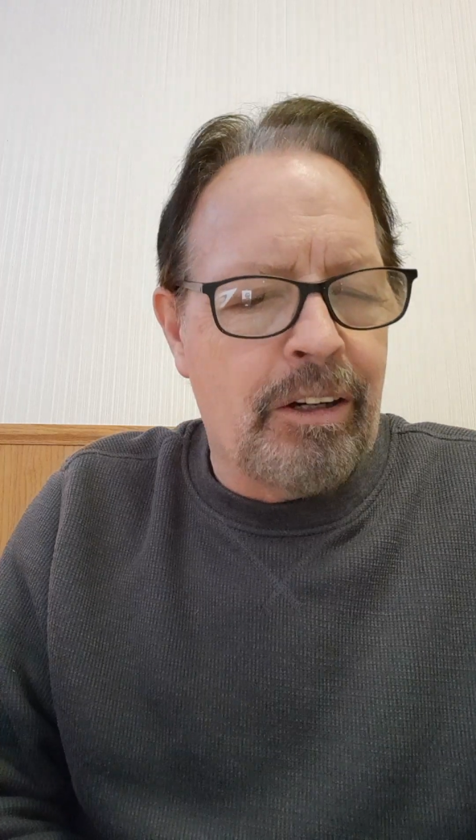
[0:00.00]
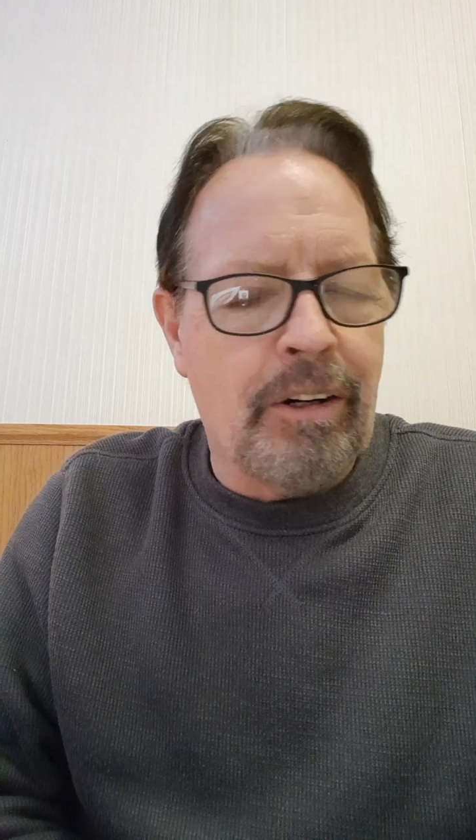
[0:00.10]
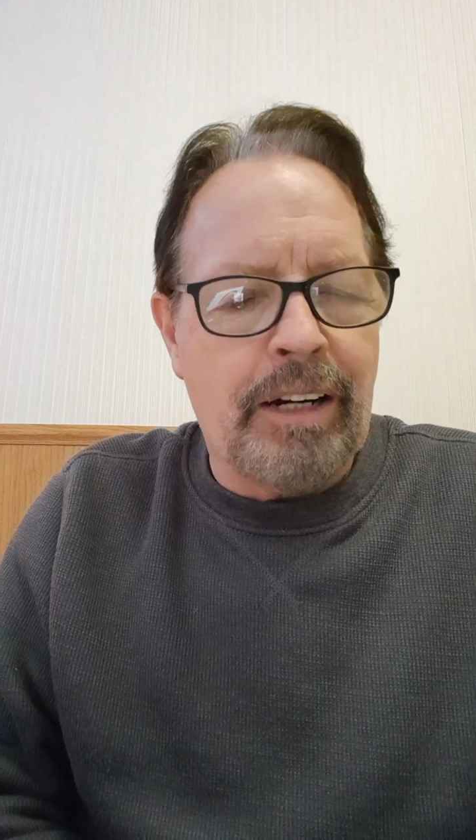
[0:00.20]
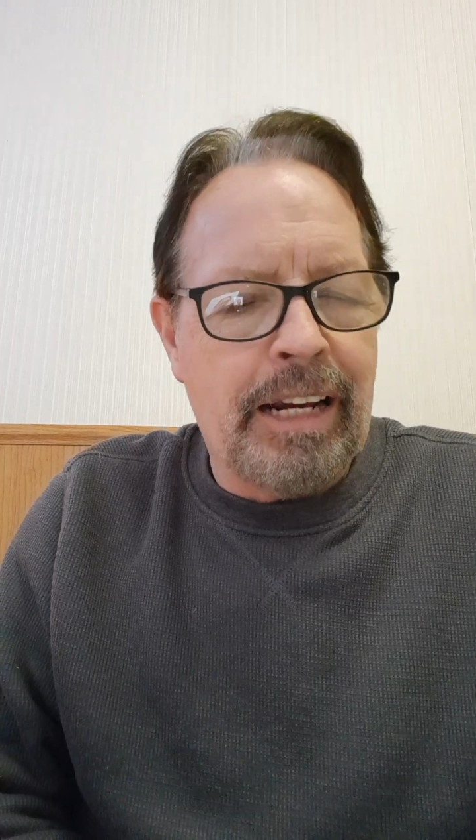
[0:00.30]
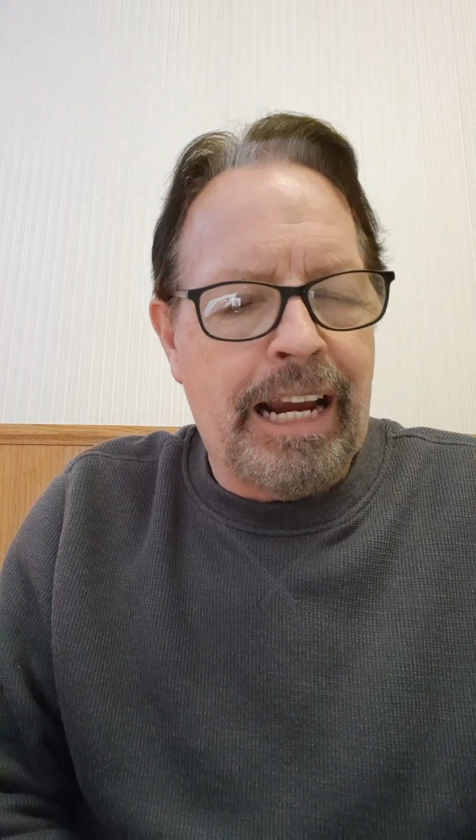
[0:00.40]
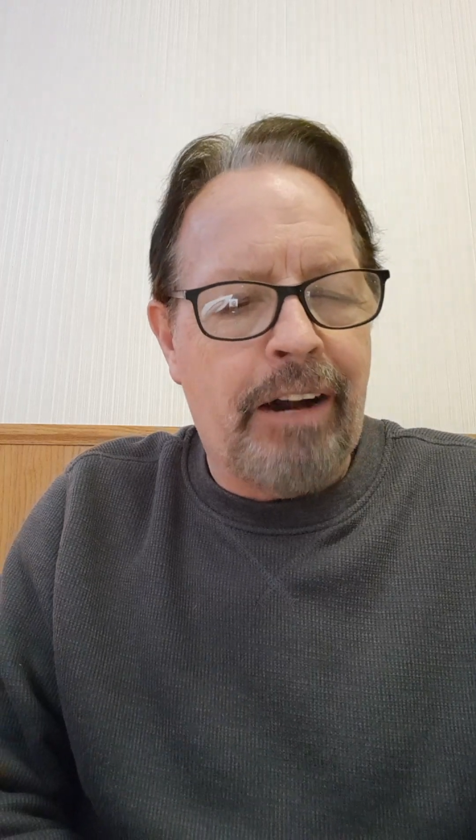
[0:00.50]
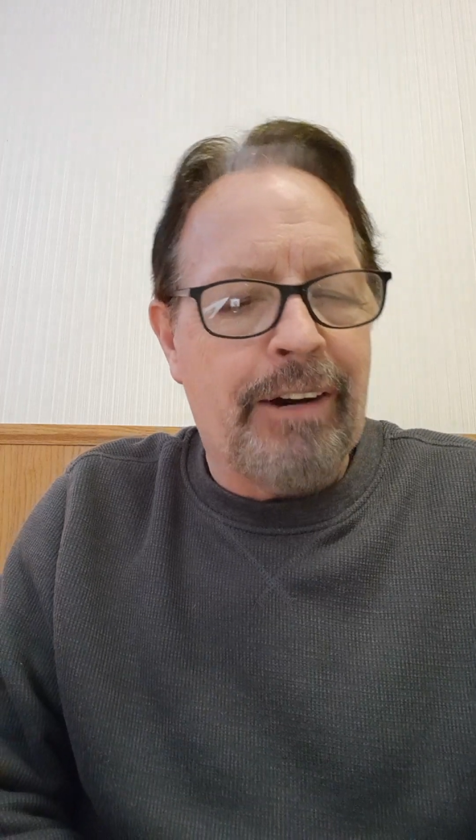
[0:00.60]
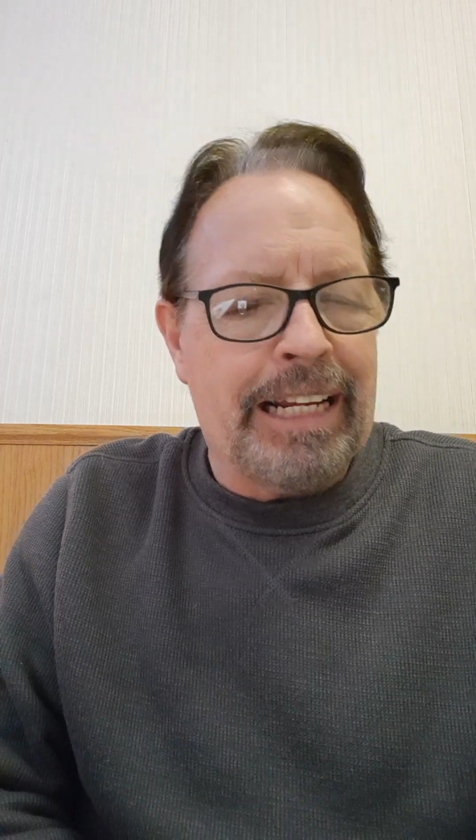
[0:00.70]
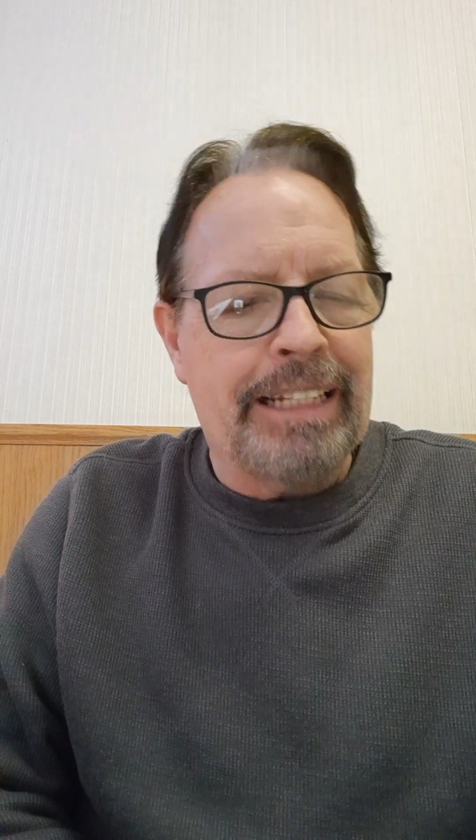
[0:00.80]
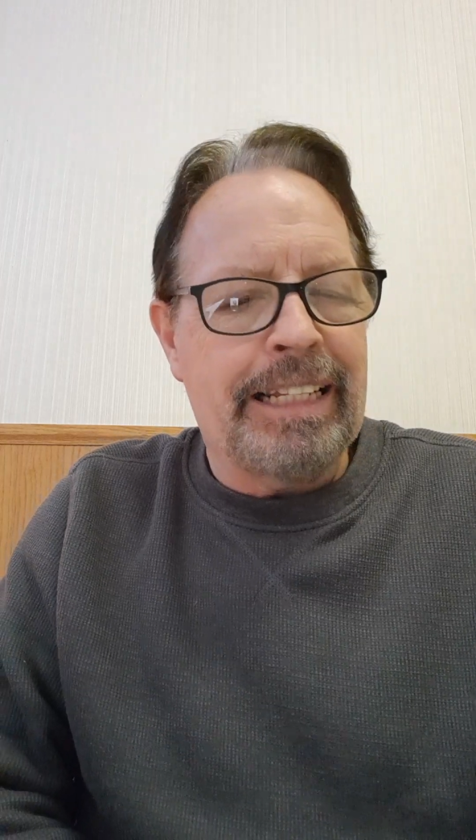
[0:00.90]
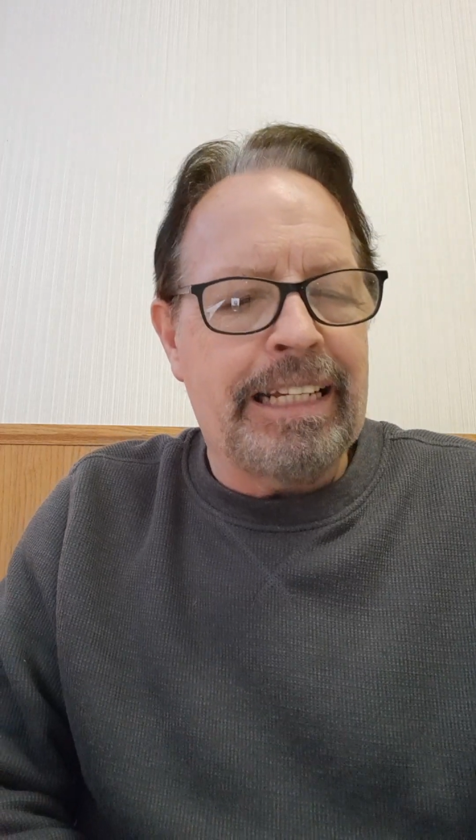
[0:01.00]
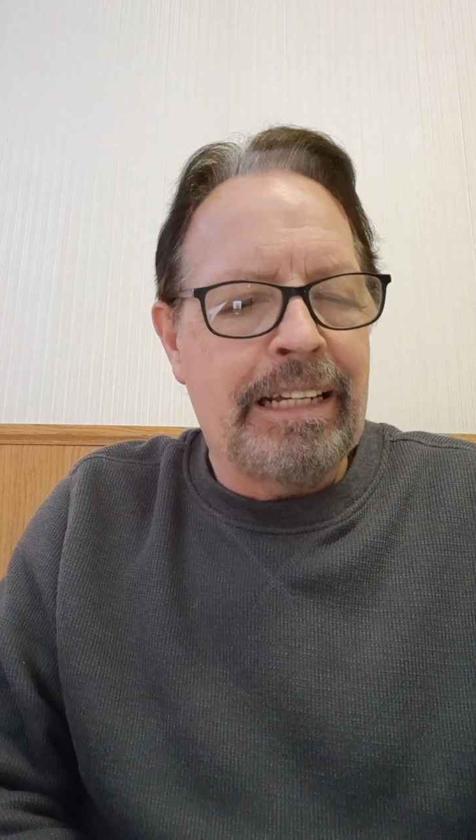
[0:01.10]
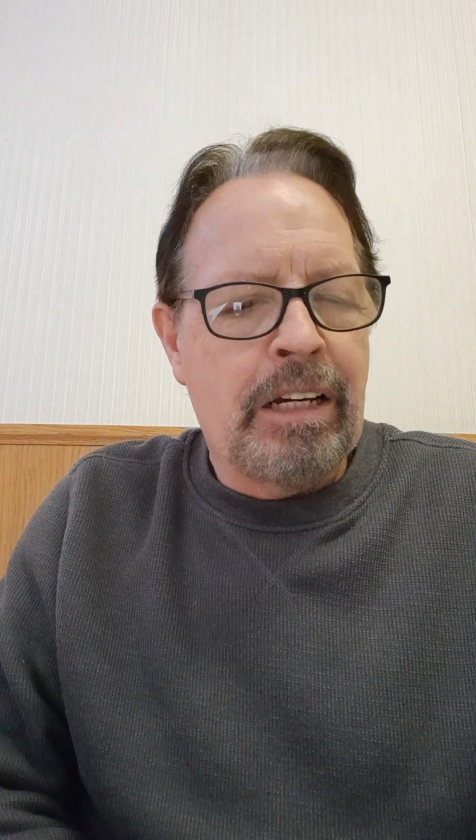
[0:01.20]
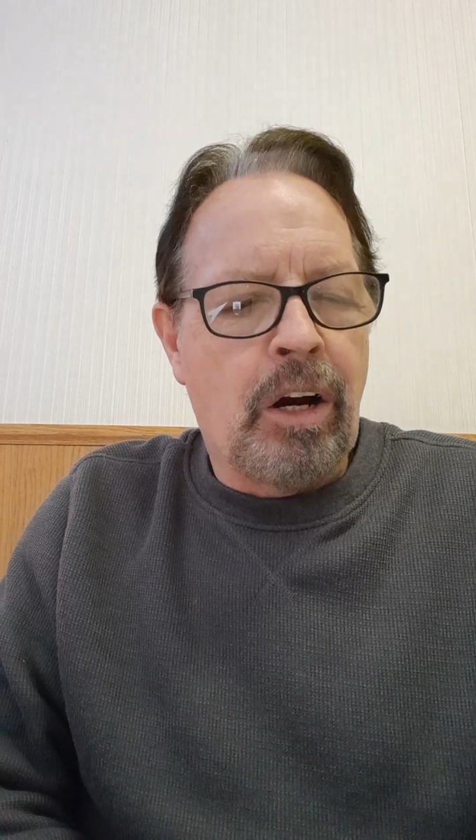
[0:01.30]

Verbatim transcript: or arrogantly